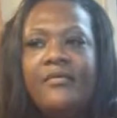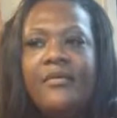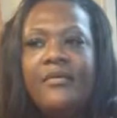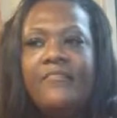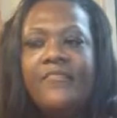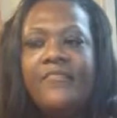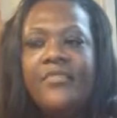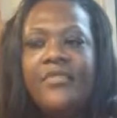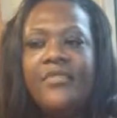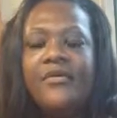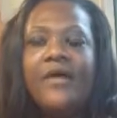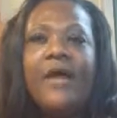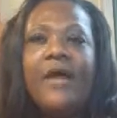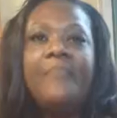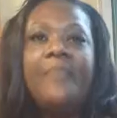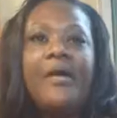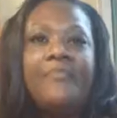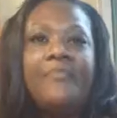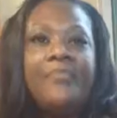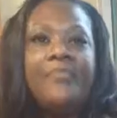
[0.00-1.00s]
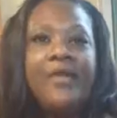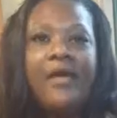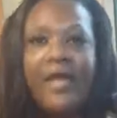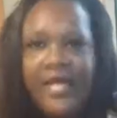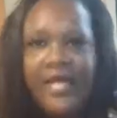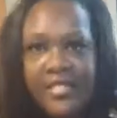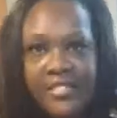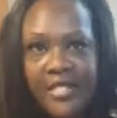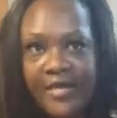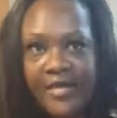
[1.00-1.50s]
even though I'm, I'm not
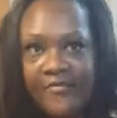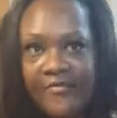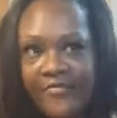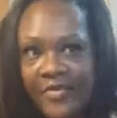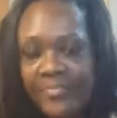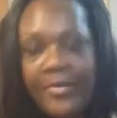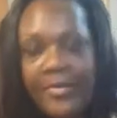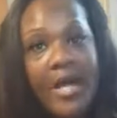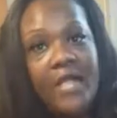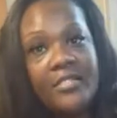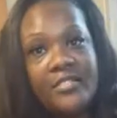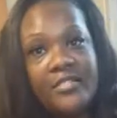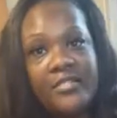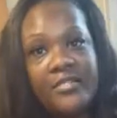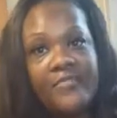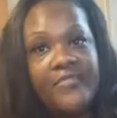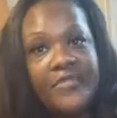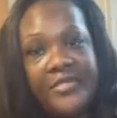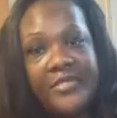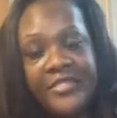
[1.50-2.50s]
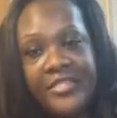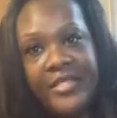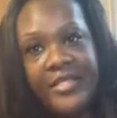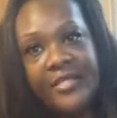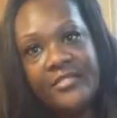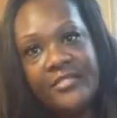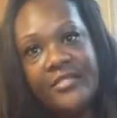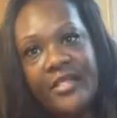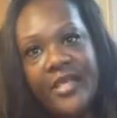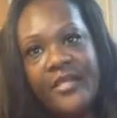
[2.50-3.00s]
HIV positive or
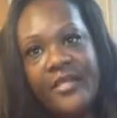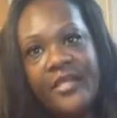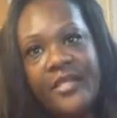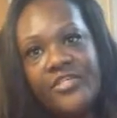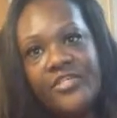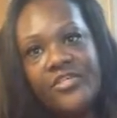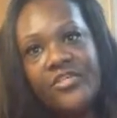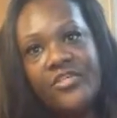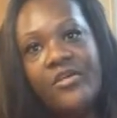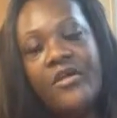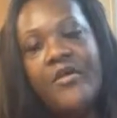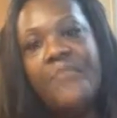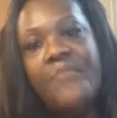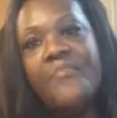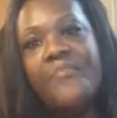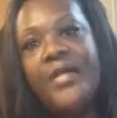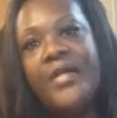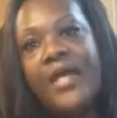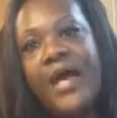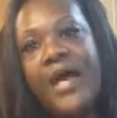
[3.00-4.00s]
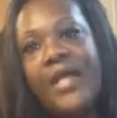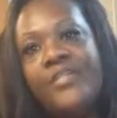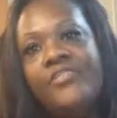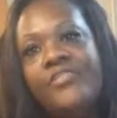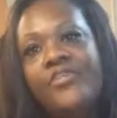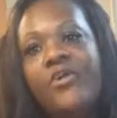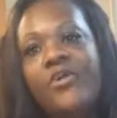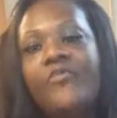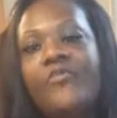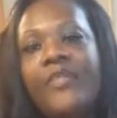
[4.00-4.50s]
anything to that nature, but I
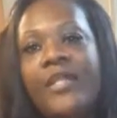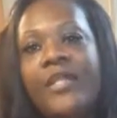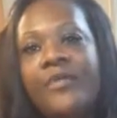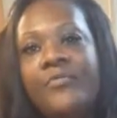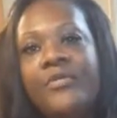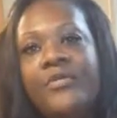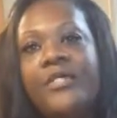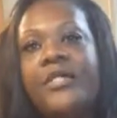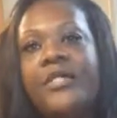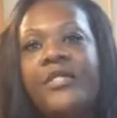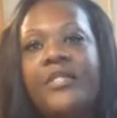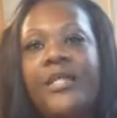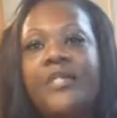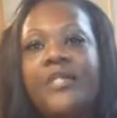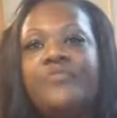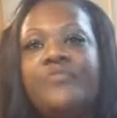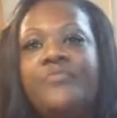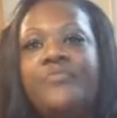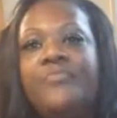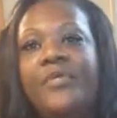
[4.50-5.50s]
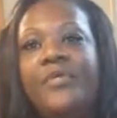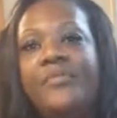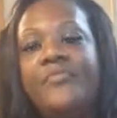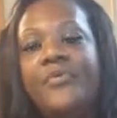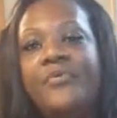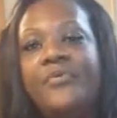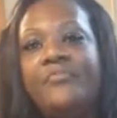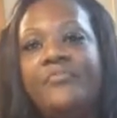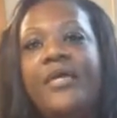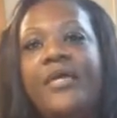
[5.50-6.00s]
know that I want to connect with
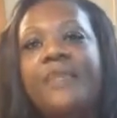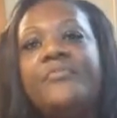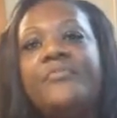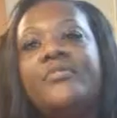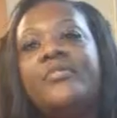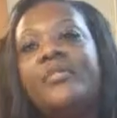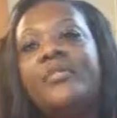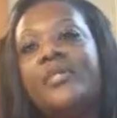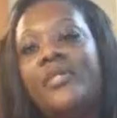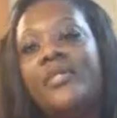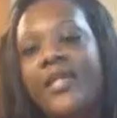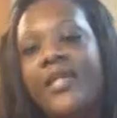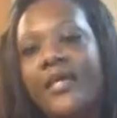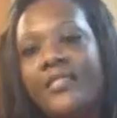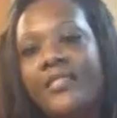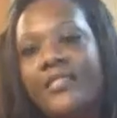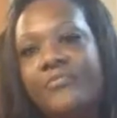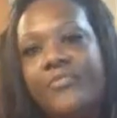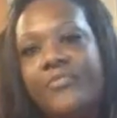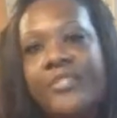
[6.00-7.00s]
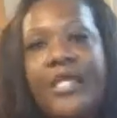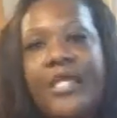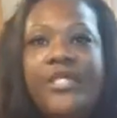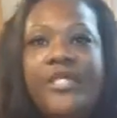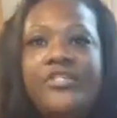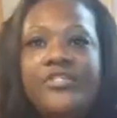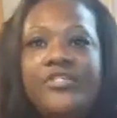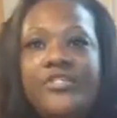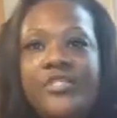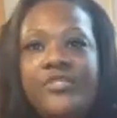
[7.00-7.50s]
people and be able to connect them with
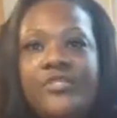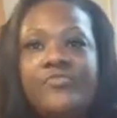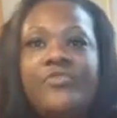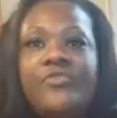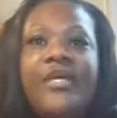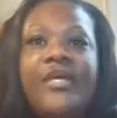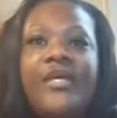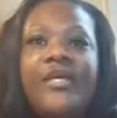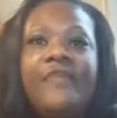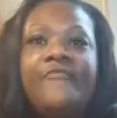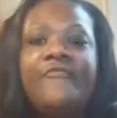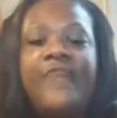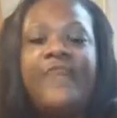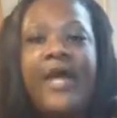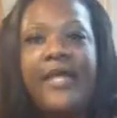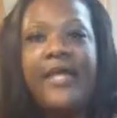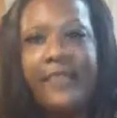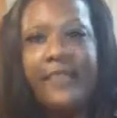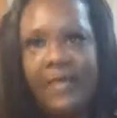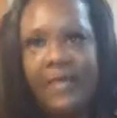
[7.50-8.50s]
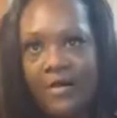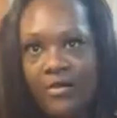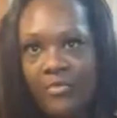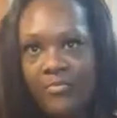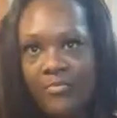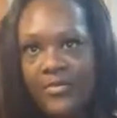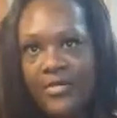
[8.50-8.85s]
agencies where they can find the help.